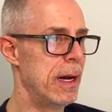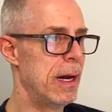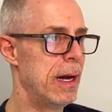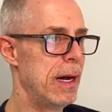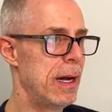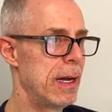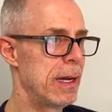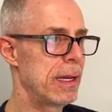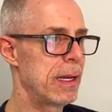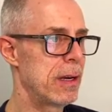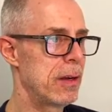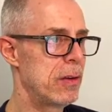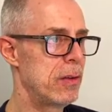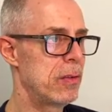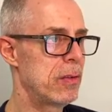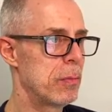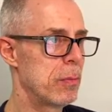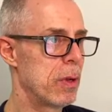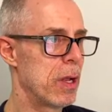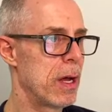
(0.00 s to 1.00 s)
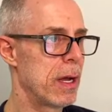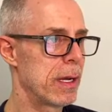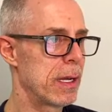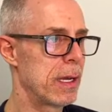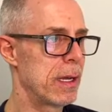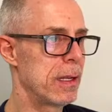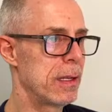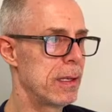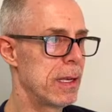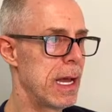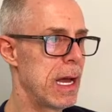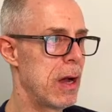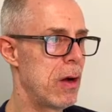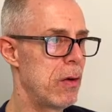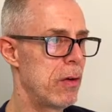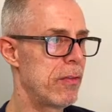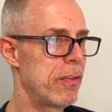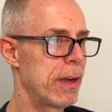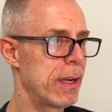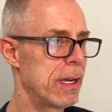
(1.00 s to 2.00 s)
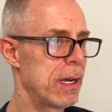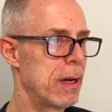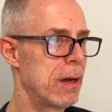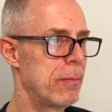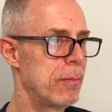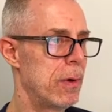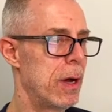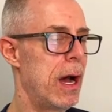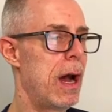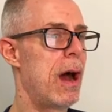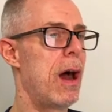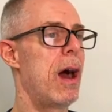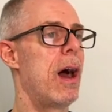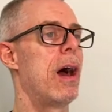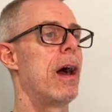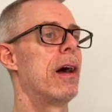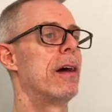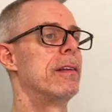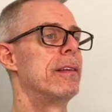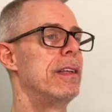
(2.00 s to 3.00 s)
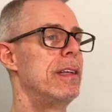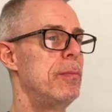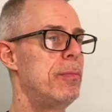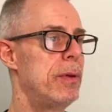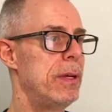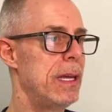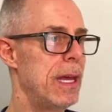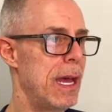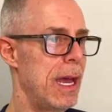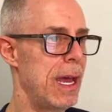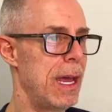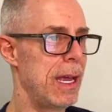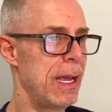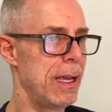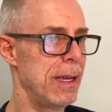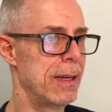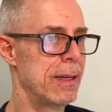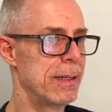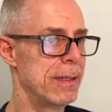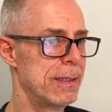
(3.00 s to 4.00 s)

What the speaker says: I got to do some blocking. Now if I come, DPA.